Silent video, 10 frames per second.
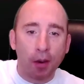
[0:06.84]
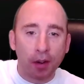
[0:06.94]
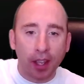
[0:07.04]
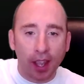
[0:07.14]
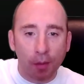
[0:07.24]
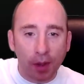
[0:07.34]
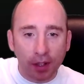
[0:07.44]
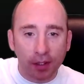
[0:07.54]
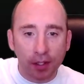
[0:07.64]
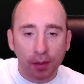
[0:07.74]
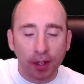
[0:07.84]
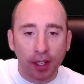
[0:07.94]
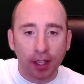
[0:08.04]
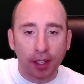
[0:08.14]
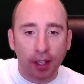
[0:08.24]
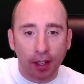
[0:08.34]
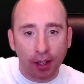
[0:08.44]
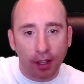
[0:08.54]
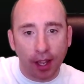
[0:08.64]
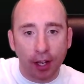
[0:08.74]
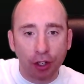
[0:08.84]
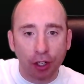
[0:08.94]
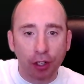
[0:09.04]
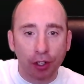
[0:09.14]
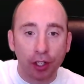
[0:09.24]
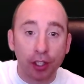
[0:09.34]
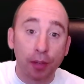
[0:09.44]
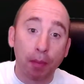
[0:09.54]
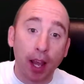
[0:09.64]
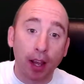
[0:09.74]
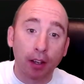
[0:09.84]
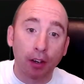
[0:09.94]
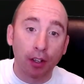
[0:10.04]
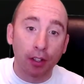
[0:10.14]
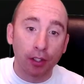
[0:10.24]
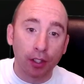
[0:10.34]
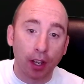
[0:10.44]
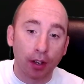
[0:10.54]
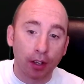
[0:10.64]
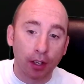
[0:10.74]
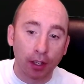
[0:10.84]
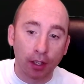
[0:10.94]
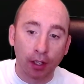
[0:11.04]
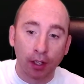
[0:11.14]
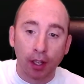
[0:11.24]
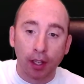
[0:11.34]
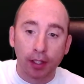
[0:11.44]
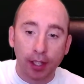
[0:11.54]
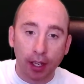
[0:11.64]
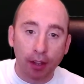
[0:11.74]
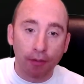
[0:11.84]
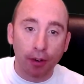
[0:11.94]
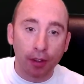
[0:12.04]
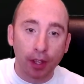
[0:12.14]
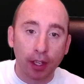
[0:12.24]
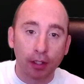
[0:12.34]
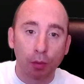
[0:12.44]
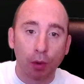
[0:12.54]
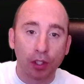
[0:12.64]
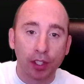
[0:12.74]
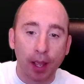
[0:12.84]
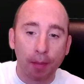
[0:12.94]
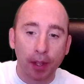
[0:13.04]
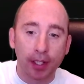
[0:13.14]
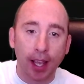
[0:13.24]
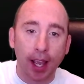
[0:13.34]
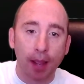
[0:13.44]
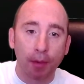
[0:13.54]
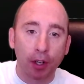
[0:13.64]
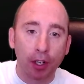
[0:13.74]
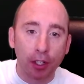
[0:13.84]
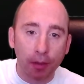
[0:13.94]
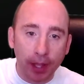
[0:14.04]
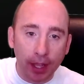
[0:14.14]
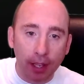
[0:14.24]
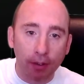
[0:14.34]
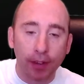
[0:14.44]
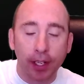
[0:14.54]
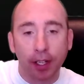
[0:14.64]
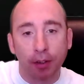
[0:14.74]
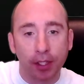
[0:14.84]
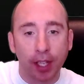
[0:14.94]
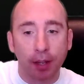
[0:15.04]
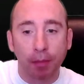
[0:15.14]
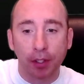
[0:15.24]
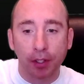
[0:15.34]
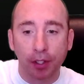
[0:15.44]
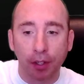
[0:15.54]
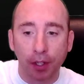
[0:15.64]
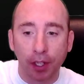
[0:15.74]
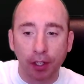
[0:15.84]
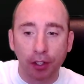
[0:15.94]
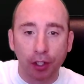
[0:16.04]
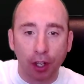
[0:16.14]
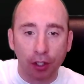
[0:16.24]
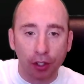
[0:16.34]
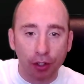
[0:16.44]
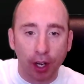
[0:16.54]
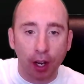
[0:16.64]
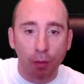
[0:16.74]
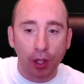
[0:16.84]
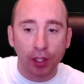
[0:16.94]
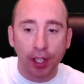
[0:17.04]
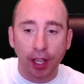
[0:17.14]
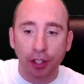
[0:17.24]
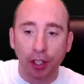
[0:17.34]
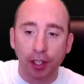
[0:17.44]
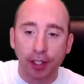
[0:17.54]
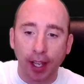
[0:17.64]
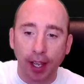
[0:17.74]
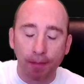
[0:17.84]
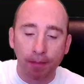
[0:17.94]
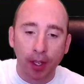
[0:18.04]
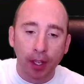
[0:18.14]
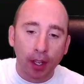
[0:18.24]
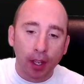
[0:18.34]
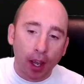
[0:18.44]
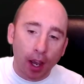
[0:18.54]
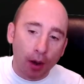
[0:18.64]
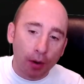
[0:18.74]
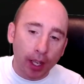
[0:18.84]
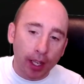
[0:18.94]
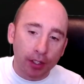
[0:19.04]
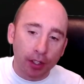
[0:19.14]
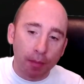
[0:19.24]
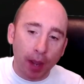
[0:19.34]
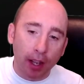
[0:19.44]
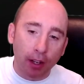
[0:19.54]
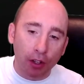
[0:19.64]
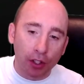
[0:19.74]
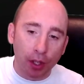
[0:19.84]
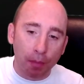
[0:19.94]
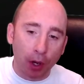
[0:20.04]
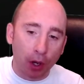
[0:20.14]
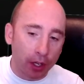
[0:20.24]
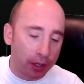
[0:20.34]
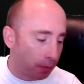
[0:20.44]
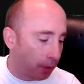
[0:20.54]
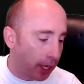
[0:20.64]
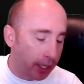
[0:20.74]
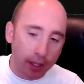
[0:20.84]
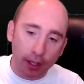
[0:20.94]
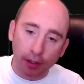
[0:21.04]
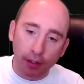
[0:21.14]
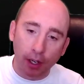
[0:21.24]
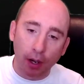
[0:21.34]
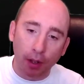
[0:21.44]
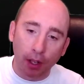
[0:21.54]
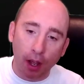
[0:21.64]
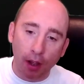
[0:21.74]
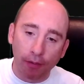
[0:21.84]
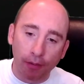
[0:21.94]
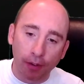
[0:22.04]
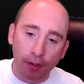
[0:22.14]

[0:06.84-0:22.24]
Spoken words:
Okay, welcome to a introduction to bar chords. I'm gonna take you through things one step at a time. I'm gonna do them in little video segments so you can just concentrate on one section at a time. Okay, so you might have got to the point where you know a lot of